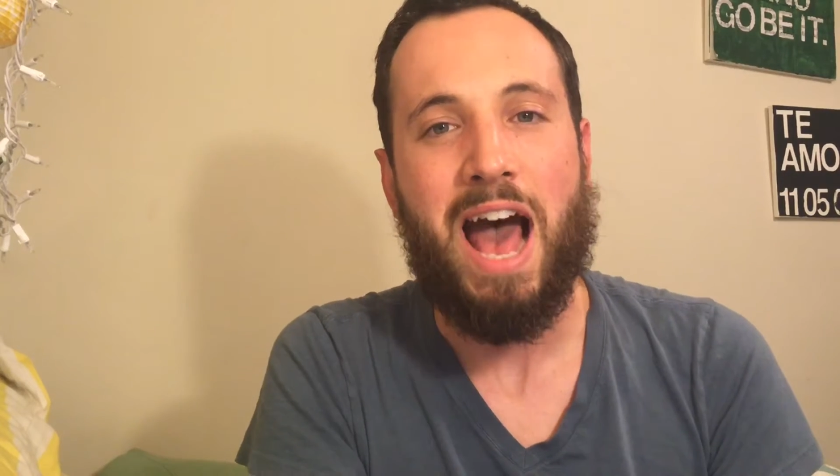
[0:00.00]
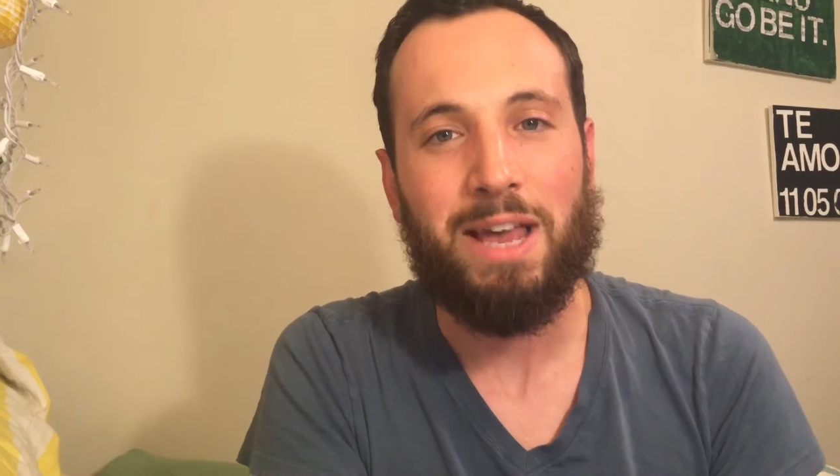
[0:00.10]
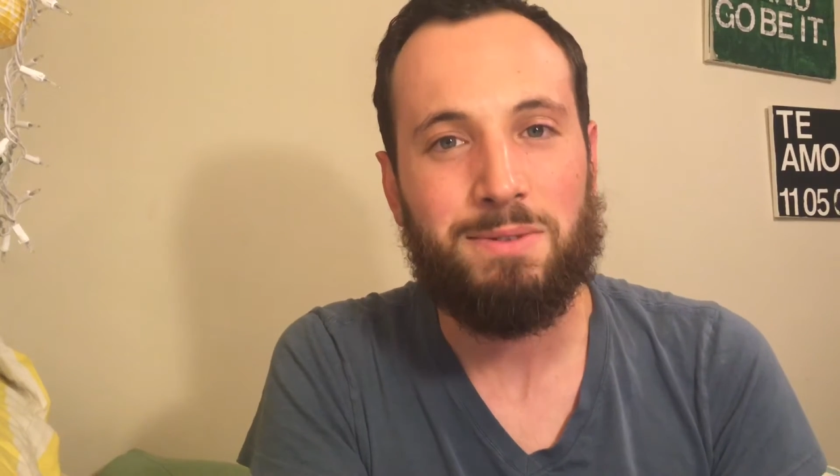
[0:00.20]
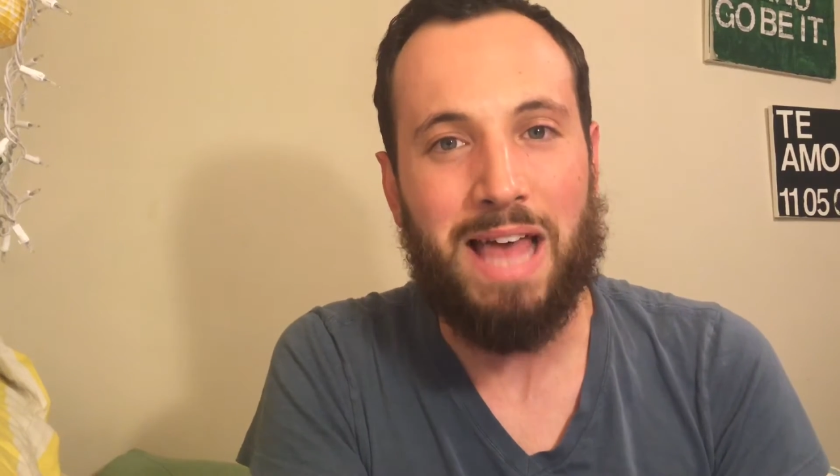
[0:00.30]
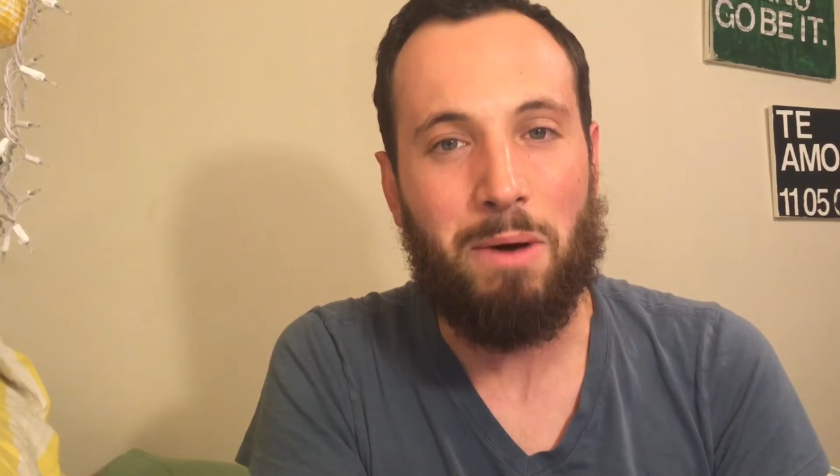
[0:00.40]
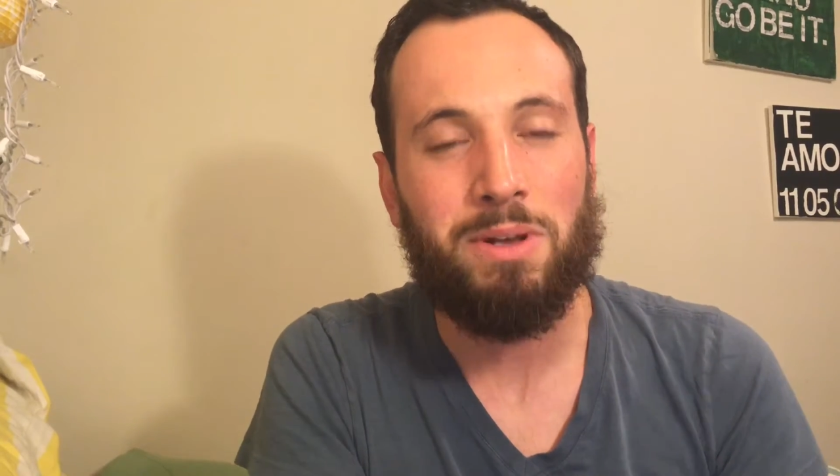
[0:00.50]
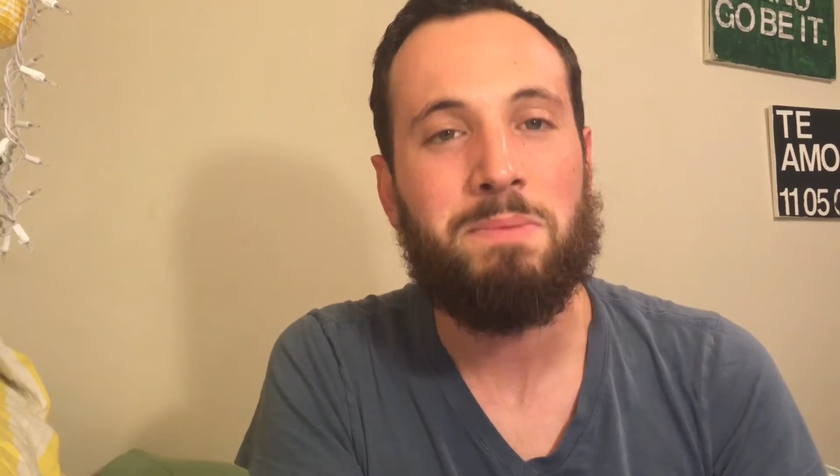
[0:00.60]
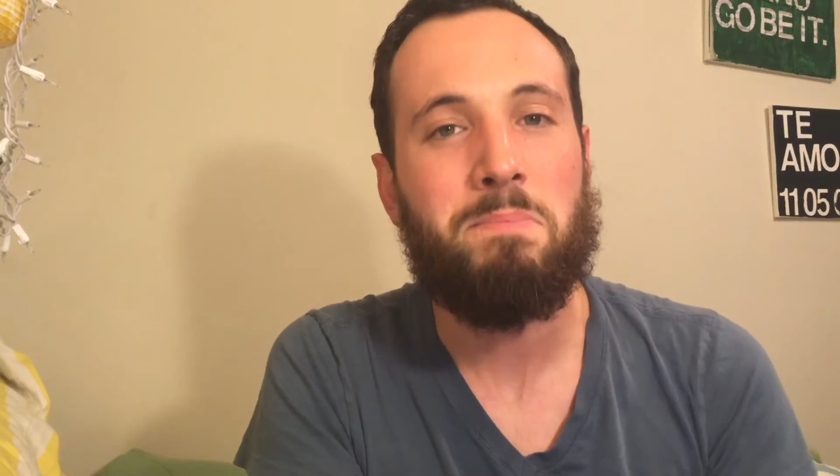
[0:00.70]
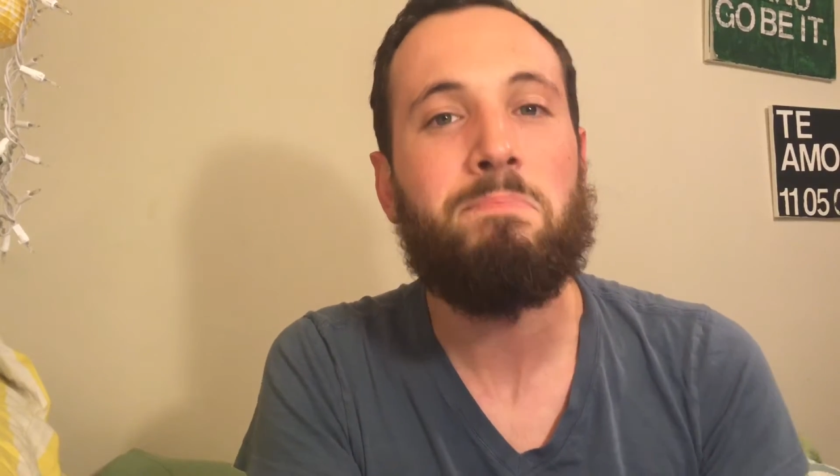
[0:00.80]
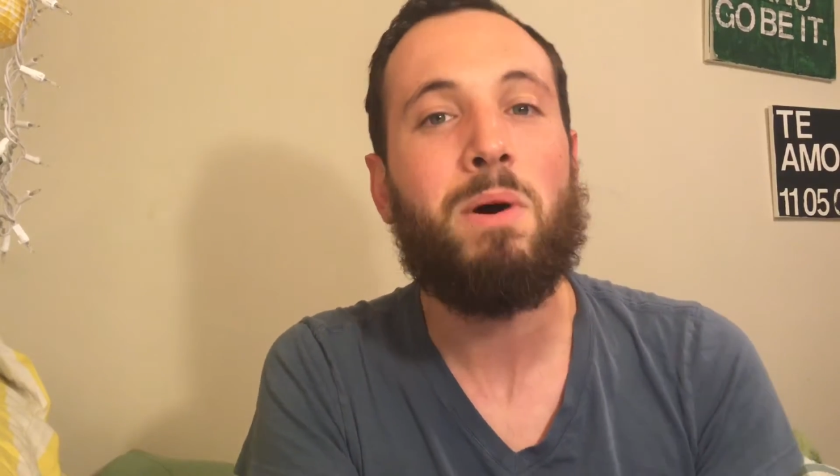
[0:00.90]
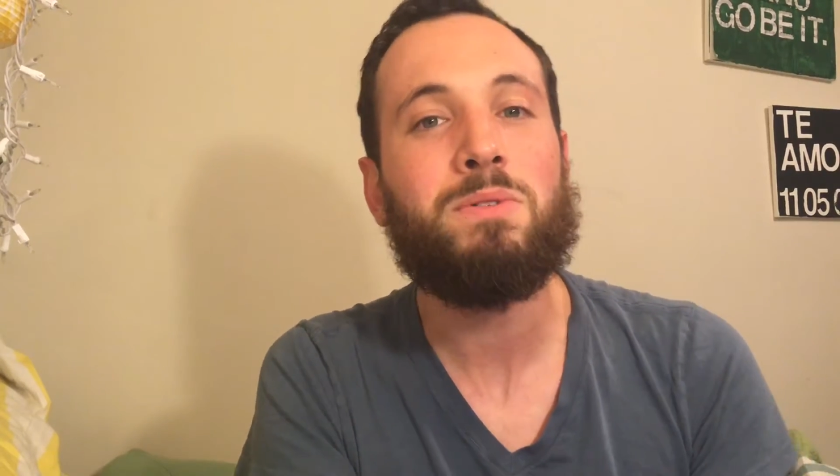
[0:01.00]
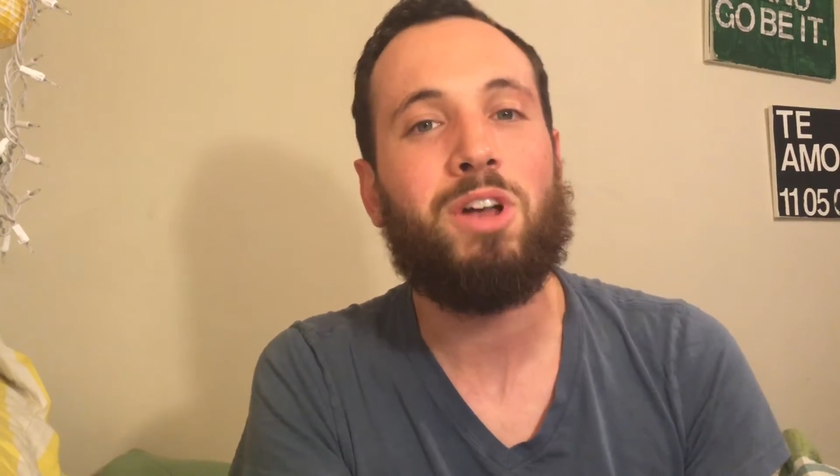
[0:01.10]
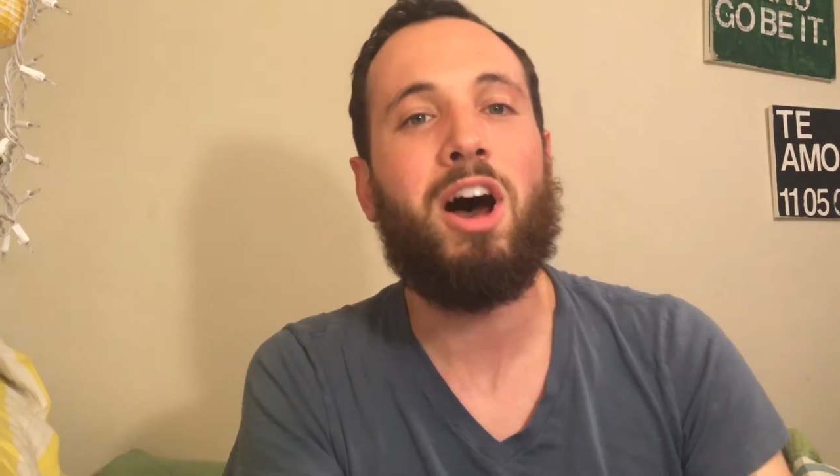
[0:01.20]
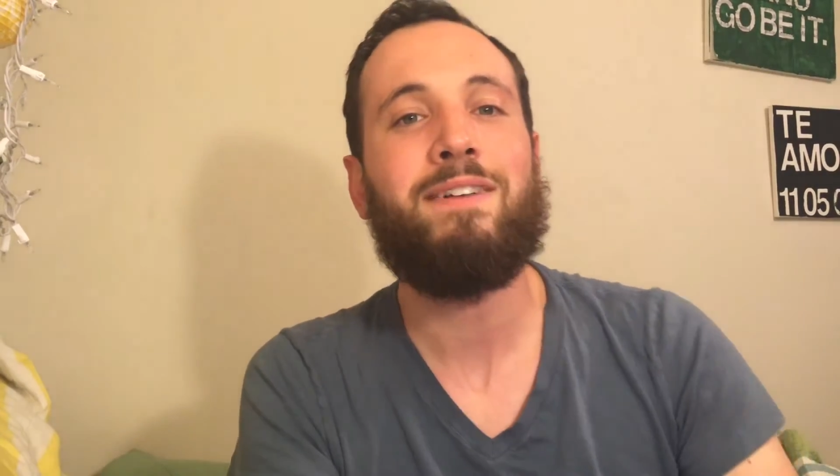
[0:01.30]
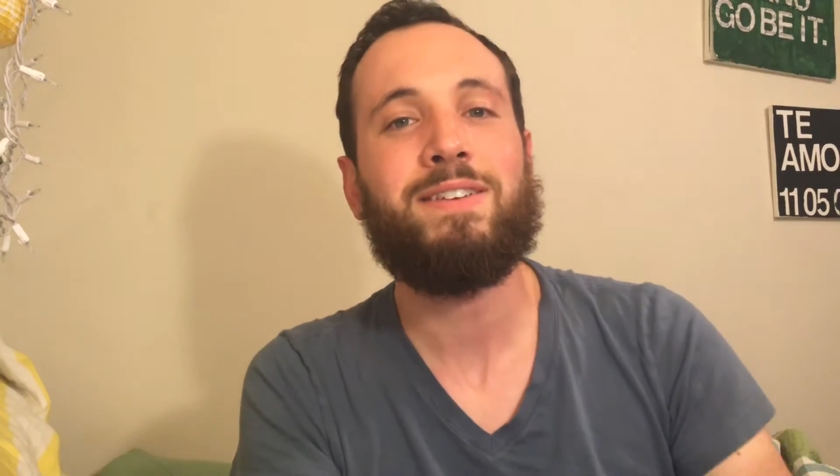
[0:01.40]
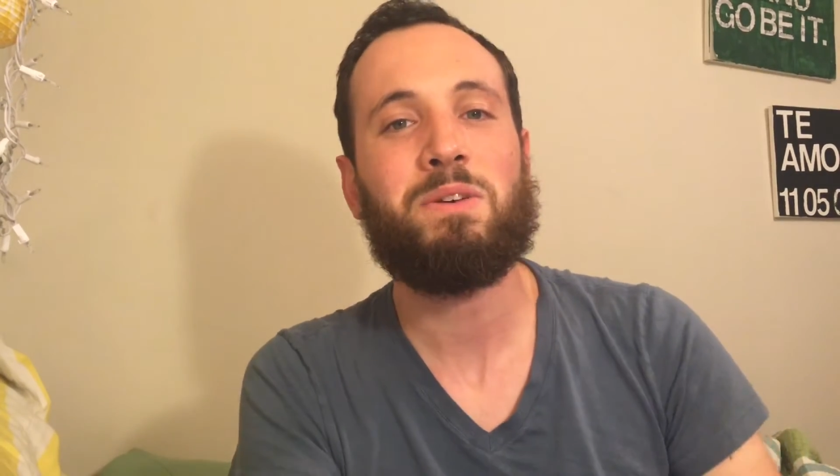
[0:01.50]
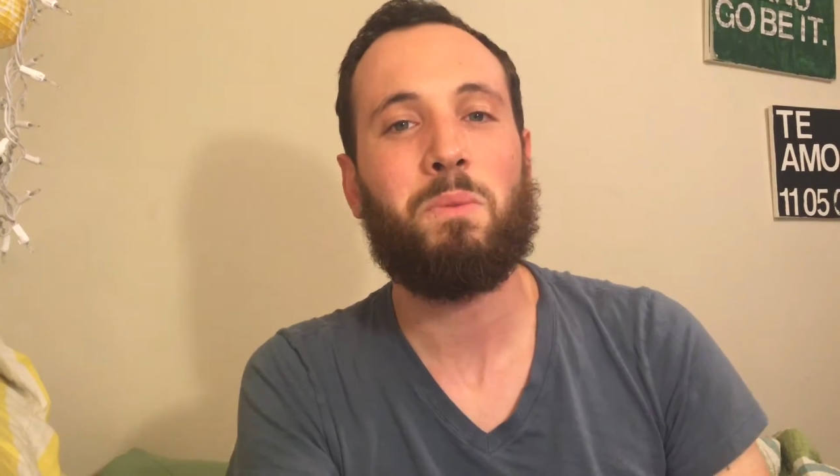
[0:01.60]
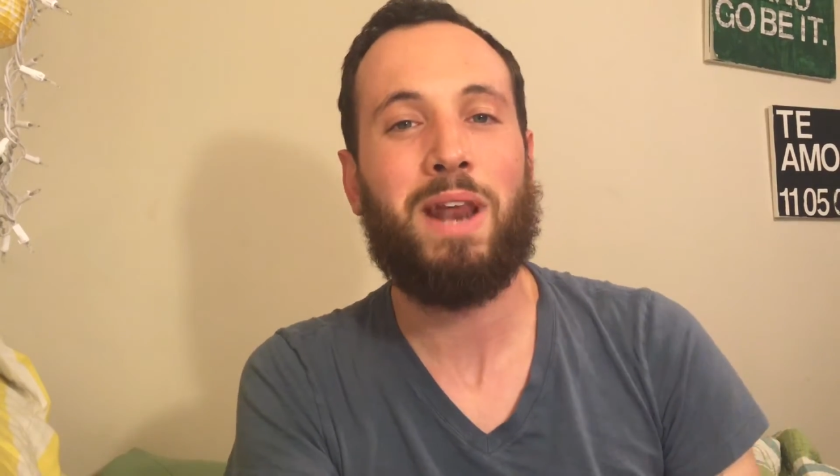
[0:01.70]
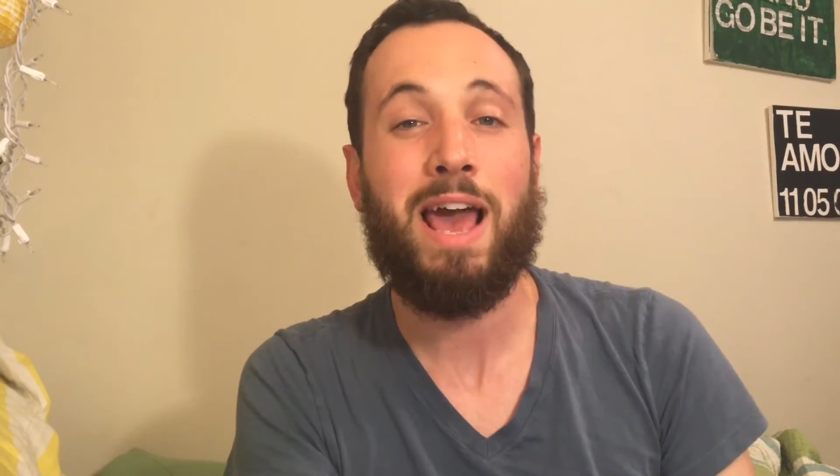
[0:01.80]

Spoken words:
I use that one most often when